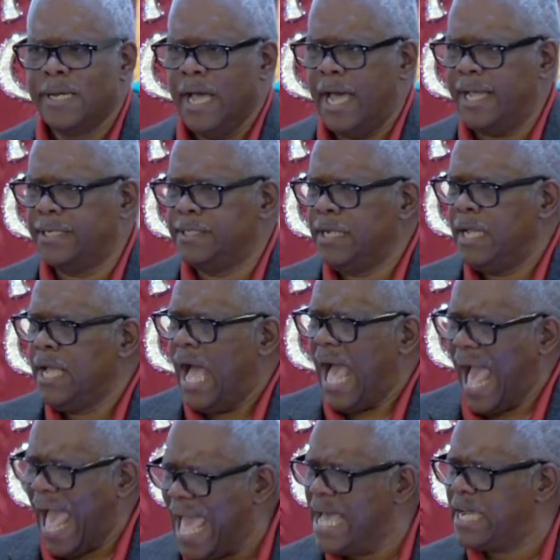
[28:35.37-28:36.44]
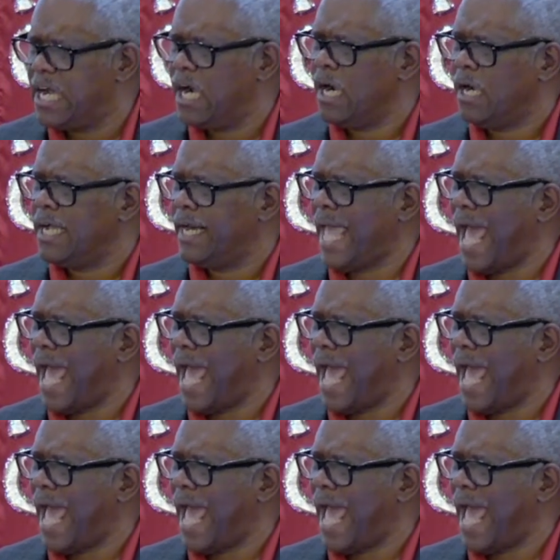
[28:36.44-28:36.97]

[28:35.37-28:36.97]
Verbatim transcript: and anger and